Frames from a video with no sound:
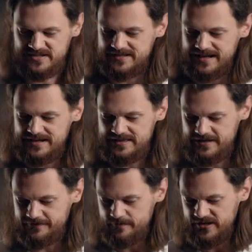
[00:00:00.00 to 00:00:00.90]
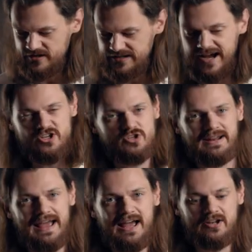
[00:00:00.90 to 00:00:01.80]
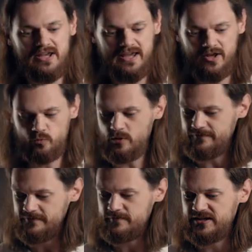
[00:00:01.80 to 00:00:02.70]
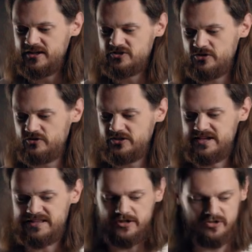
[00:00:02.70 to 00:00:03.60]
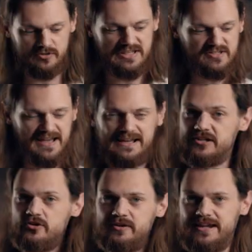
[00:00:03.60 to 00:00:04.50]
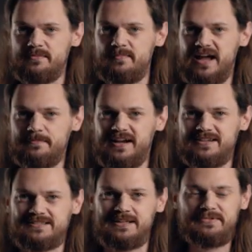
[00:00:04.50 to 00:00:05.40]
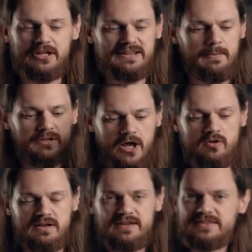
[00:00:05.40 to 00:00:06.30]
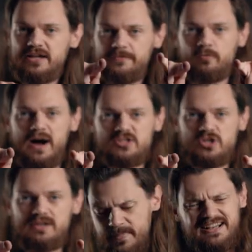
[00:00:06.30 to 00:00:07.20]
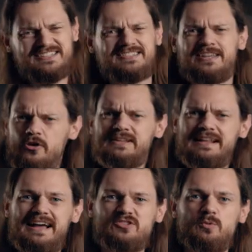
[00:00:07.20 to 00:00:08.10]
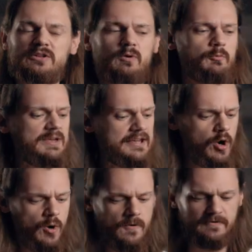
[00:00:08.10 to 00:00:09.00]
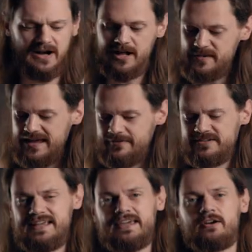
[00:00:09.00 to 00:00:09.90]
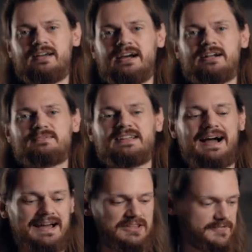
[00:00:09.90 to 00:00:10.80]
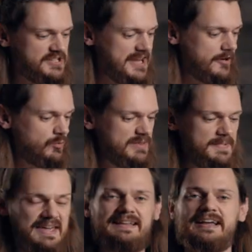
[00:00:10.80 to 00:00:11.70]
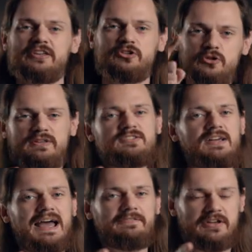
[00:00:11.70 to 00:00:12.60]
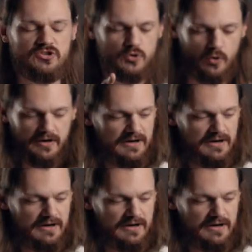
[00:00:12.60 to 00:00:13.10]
missing anything from here that I should add? And what from here do you think that you need to add in your camera backpacks? Let me know down below. Thank you for watching, but I'll see you in the next one where we go over all my everyday carry items that I love to carry with me and that you need to have in your